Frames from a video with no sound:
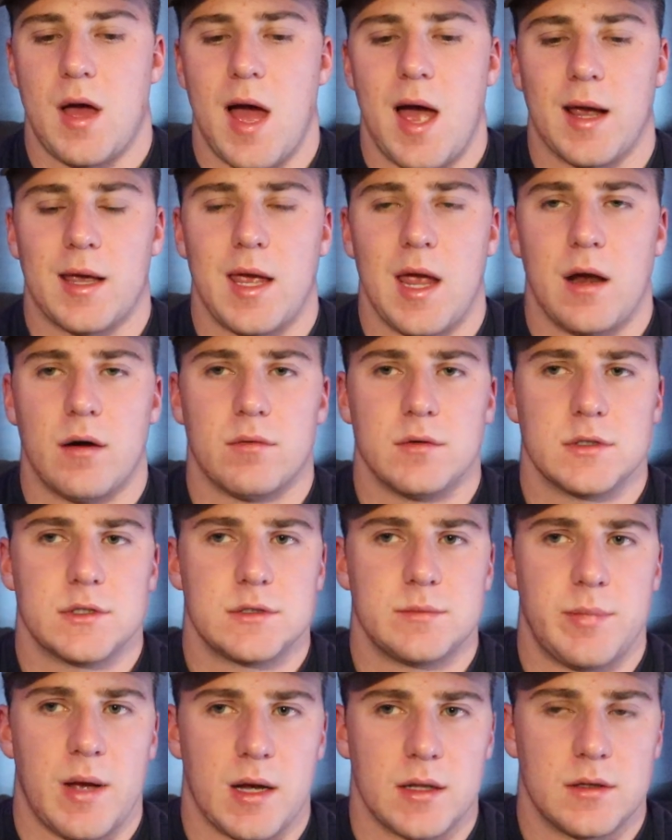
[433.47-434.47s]
I can't
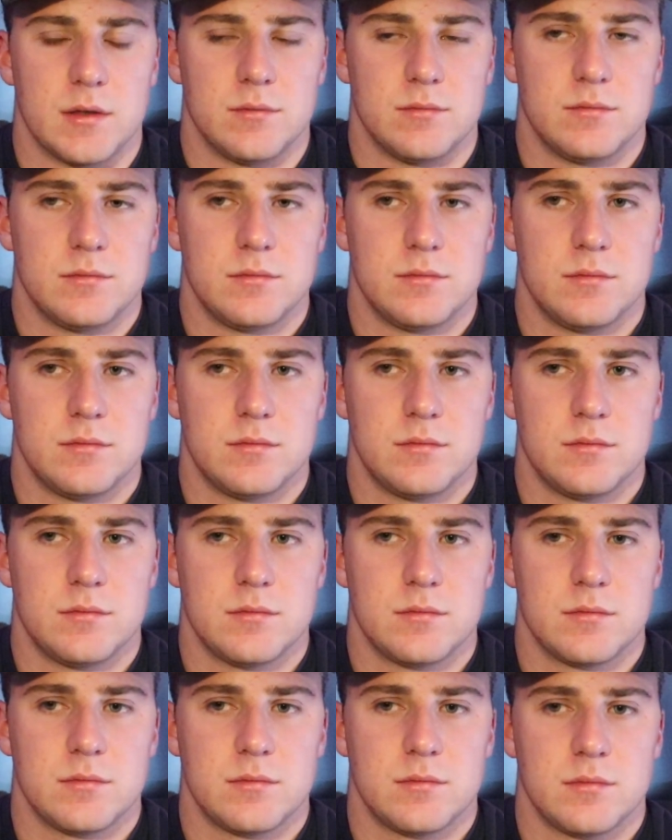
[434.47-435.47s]
respect them.
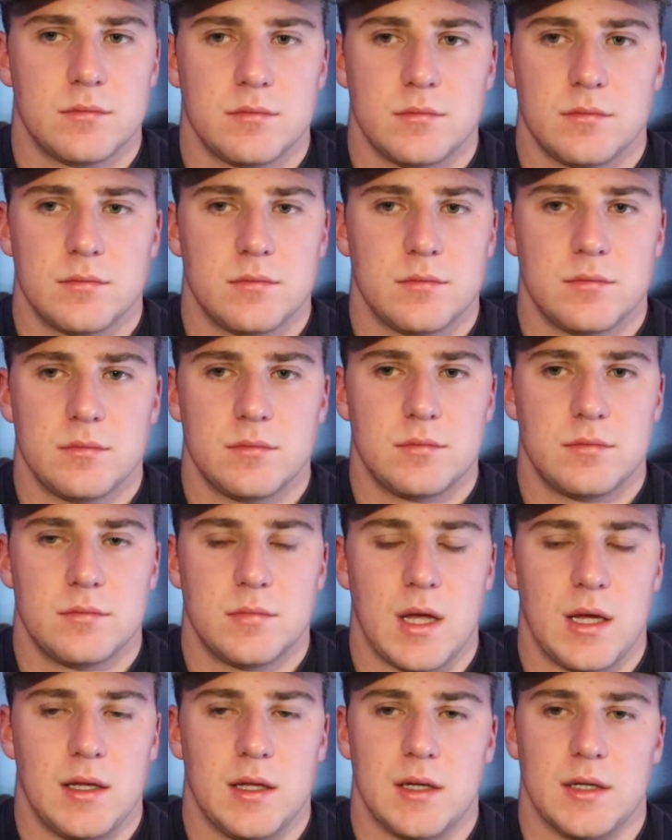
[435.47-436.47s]

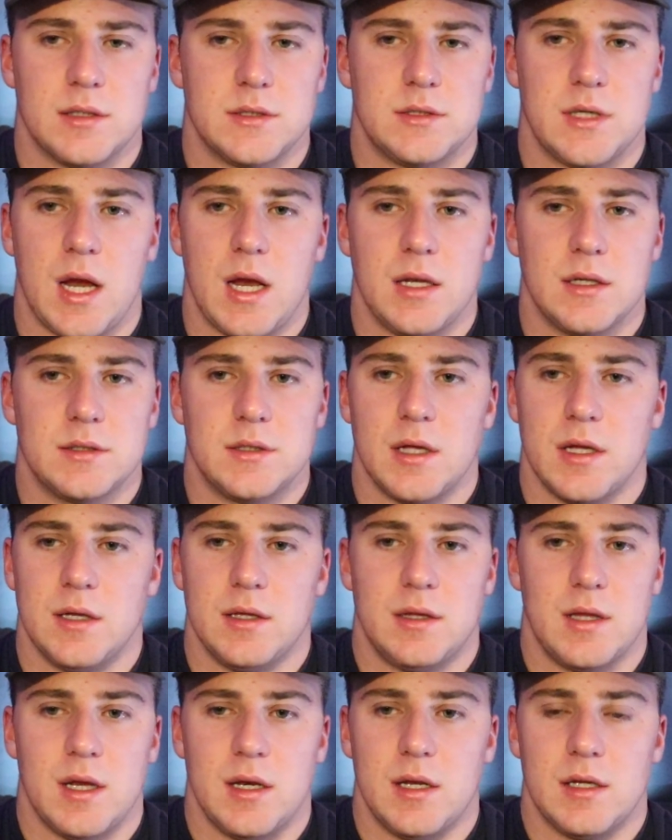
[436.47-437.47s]
They did
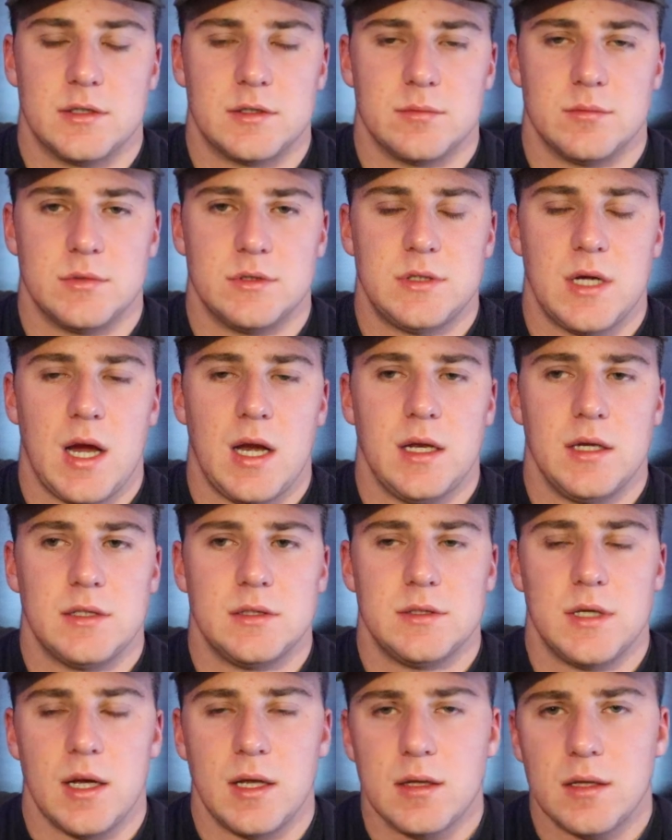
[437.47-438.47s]
some shady
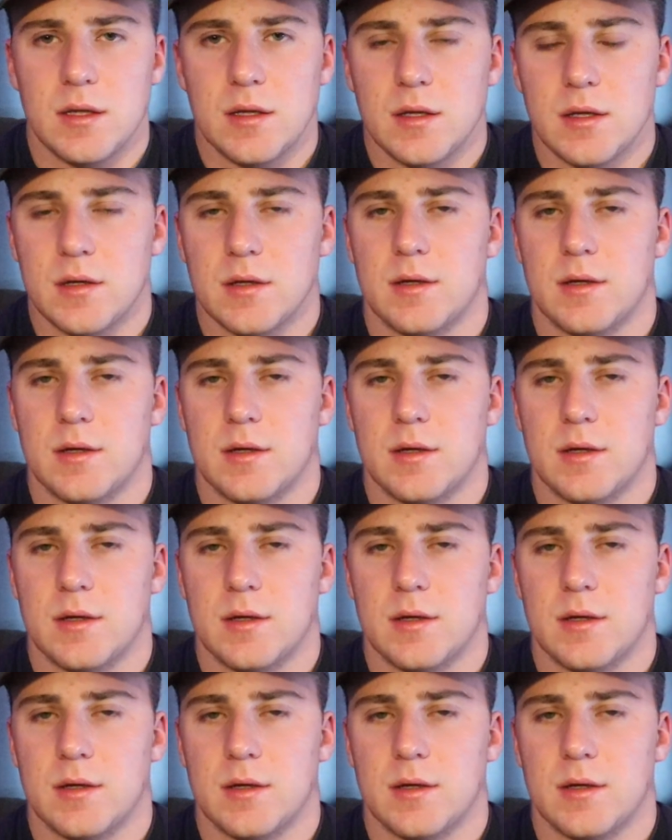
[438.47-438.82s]
shit.